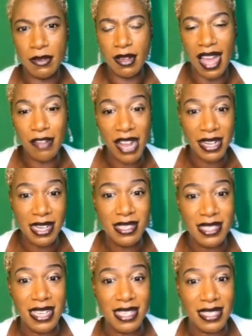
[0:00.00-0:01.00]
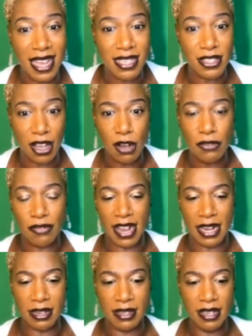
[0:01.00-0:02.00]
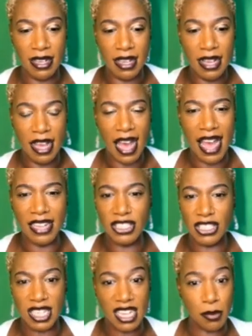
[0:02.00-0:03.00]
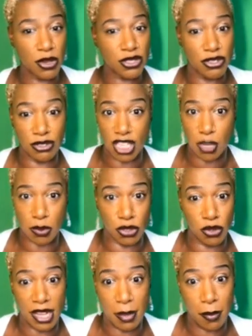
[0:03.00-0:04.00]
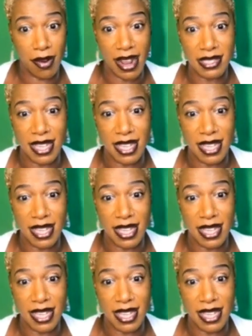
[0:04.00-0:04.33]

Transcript: I ran into his ex-girlfriend and she was she was not impressed.